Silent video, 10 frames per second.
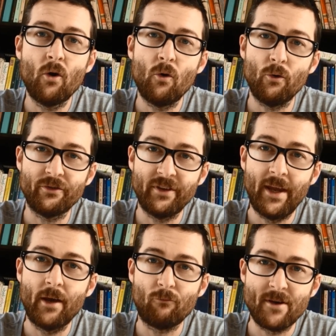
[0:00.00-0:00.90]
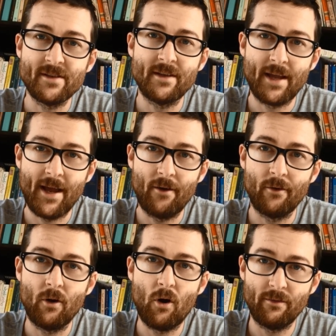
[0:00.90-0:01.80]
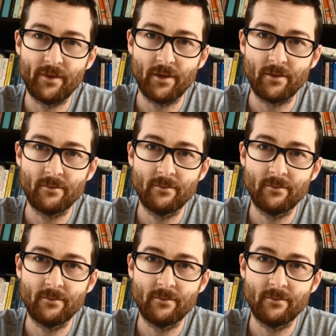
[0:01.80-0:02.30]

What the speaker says: or seeing written down often.